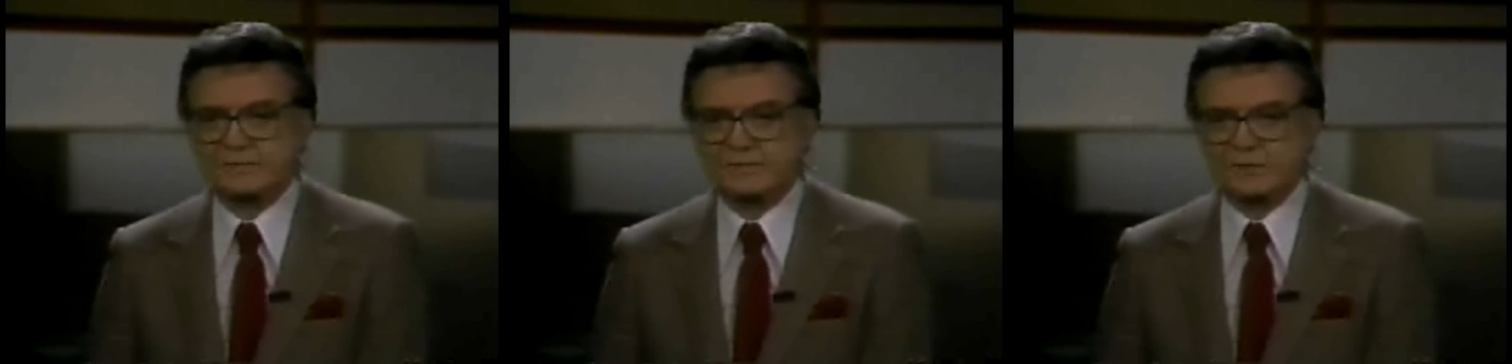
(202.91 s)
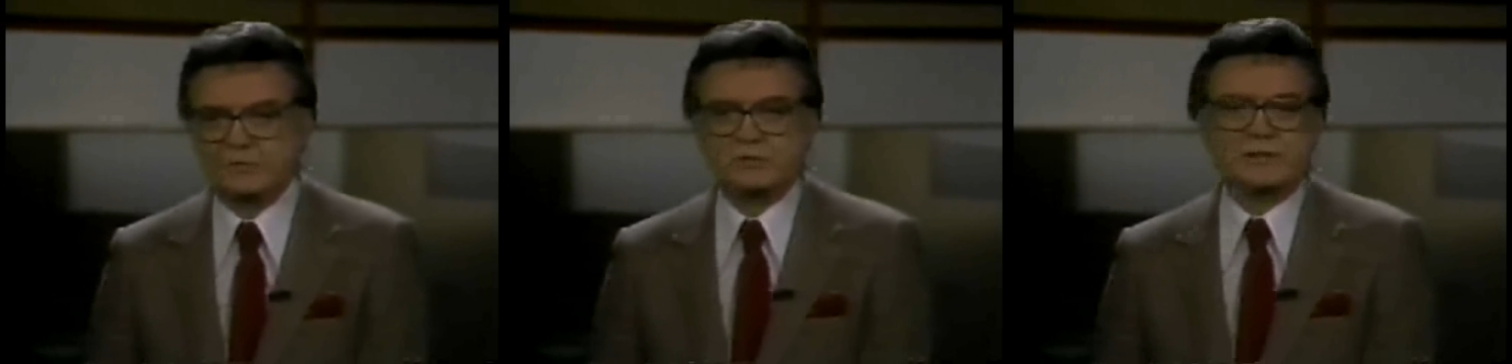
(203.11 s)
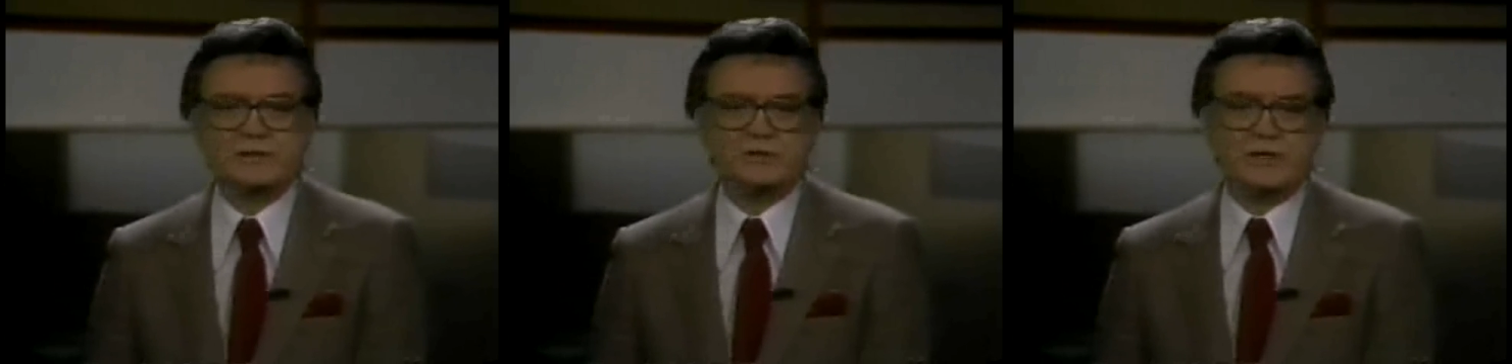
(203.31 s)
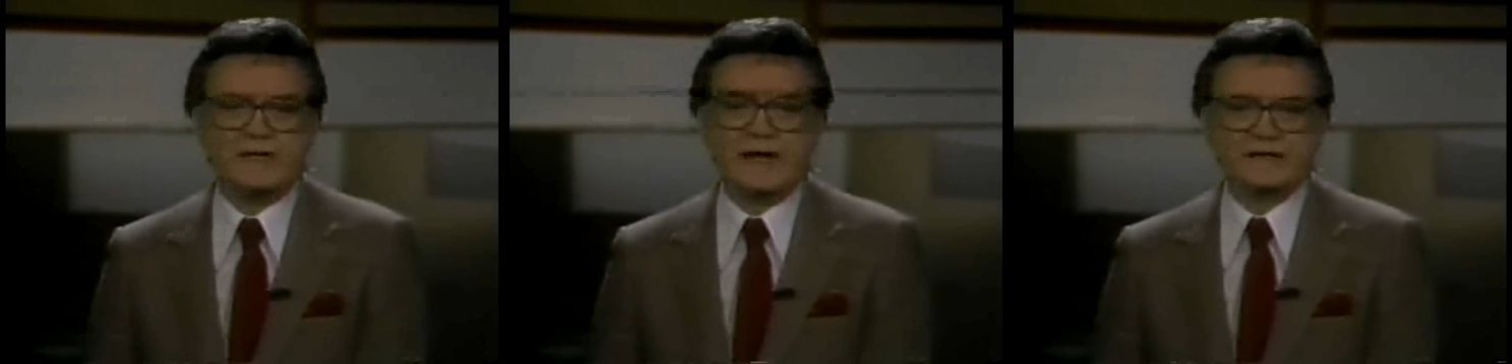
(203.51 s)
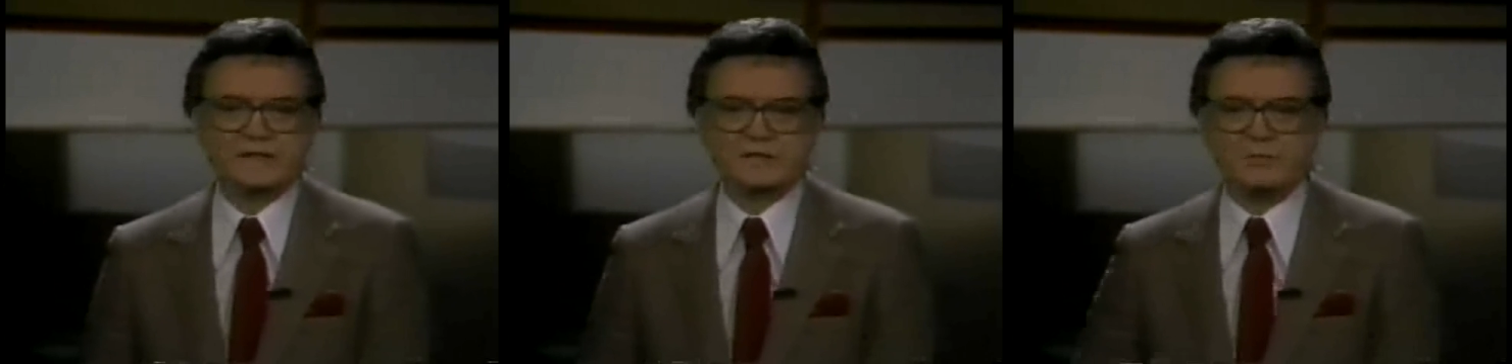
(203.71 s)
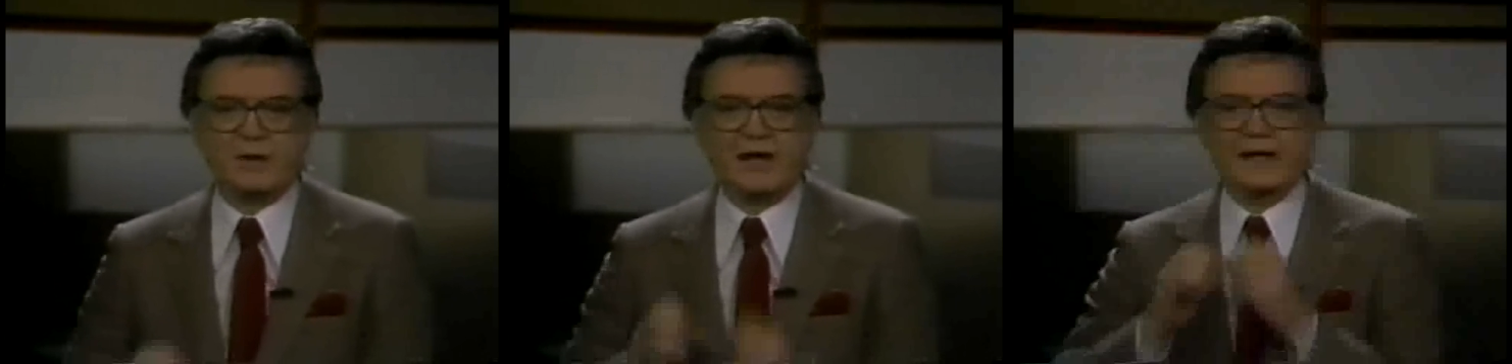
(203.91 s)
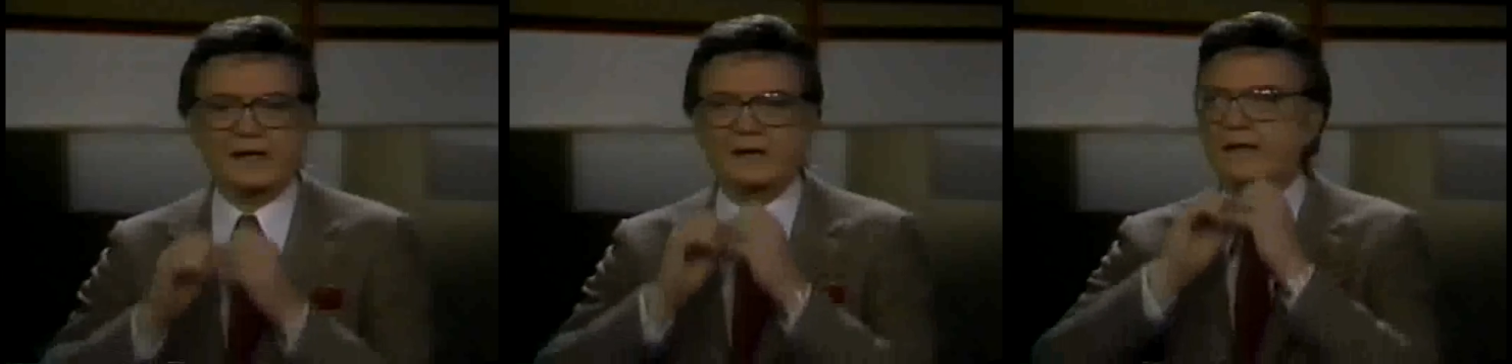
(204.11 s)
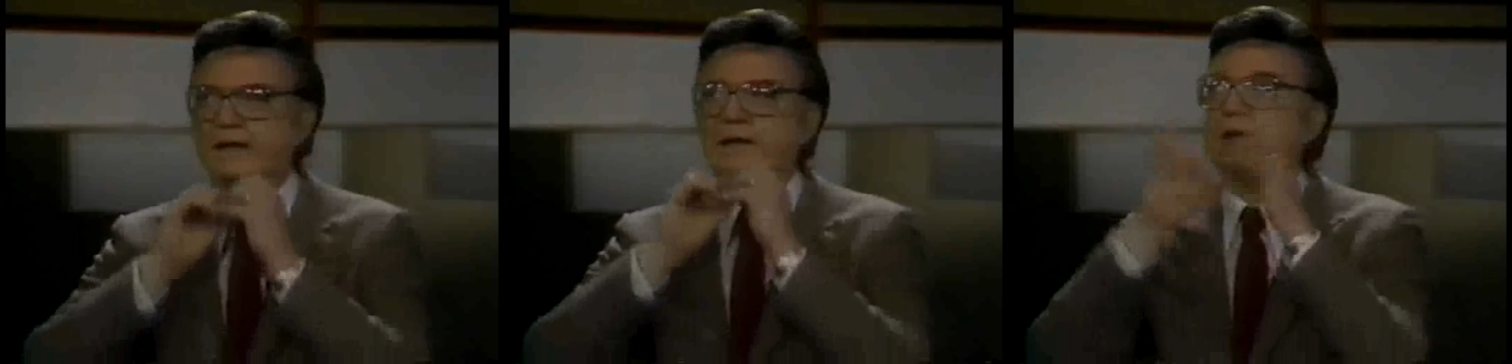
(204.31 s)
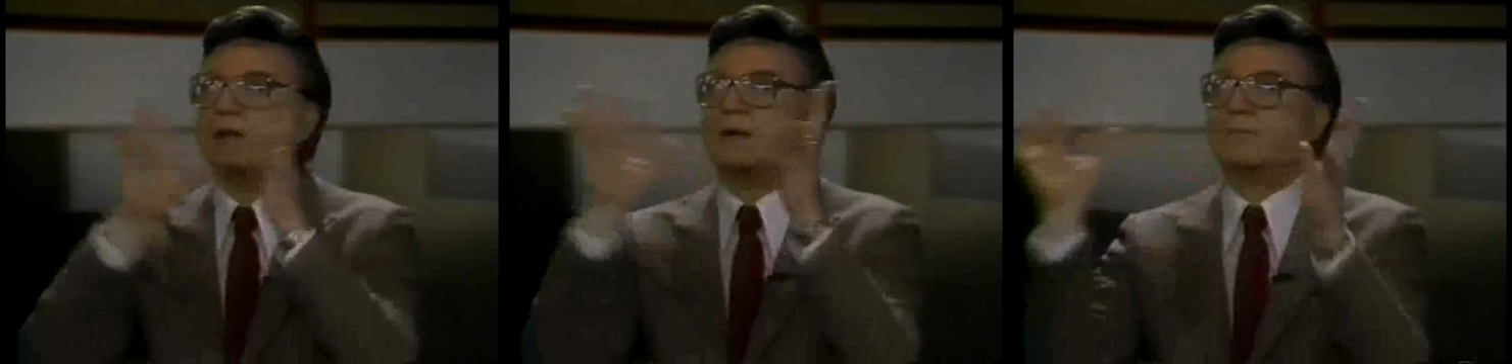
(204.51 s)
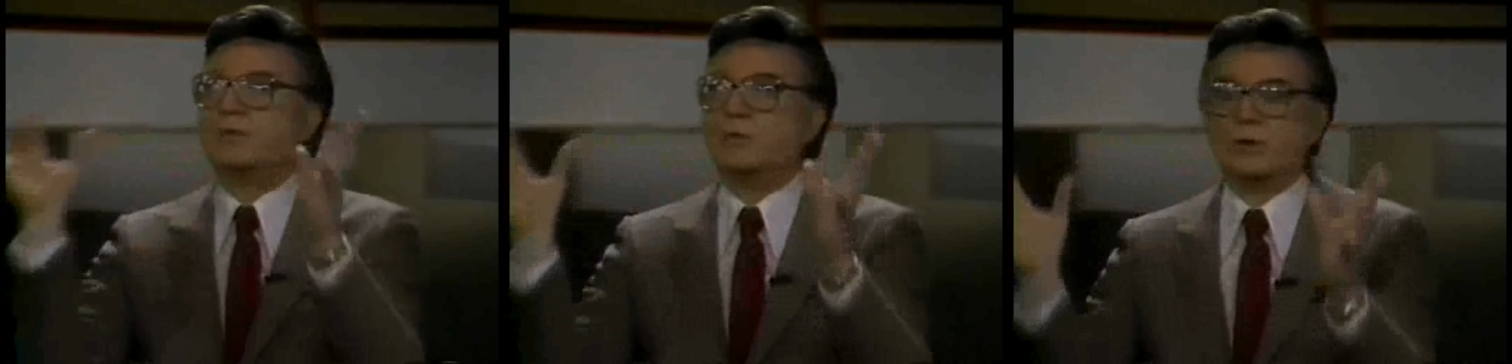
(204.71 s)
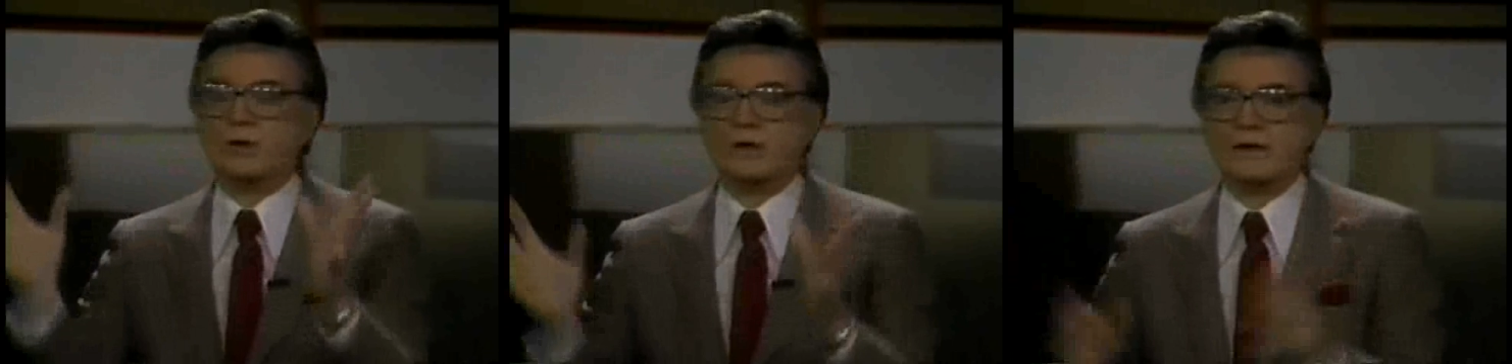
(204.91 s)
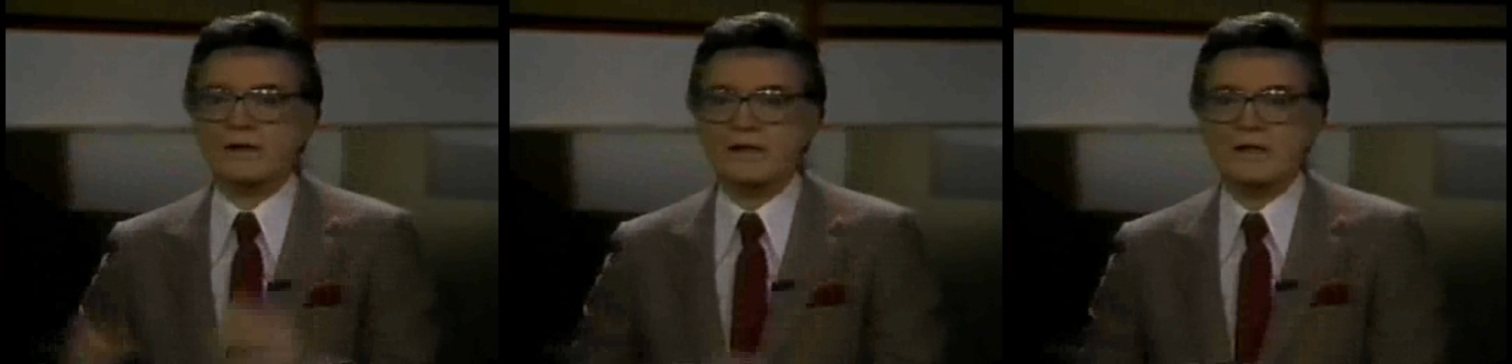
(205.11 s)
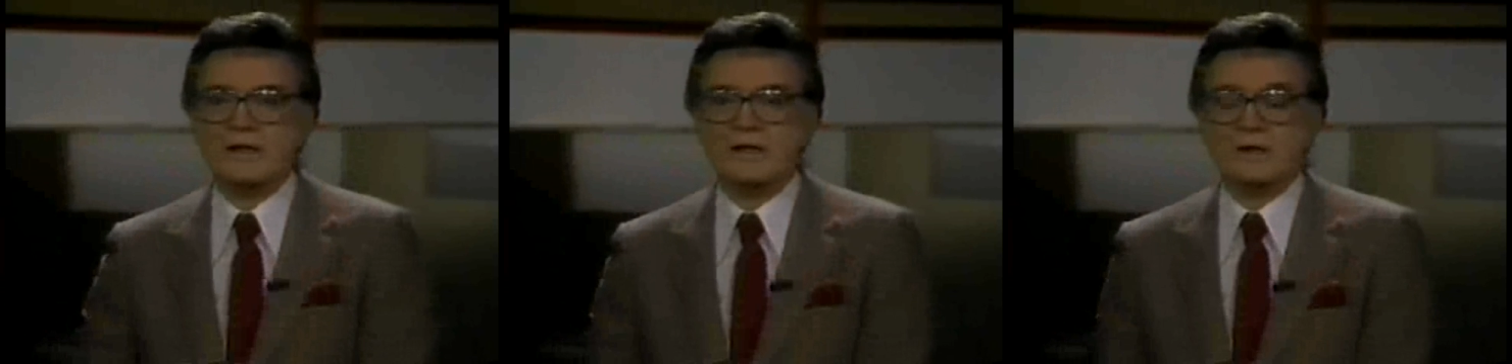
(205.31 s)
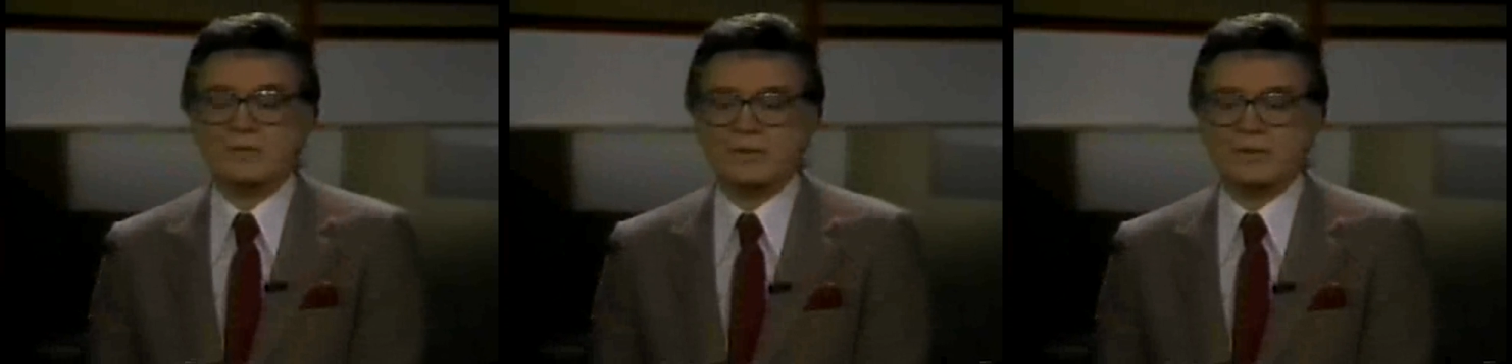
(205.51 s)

Usually yeah. she had a smile that lit up the world, yeah.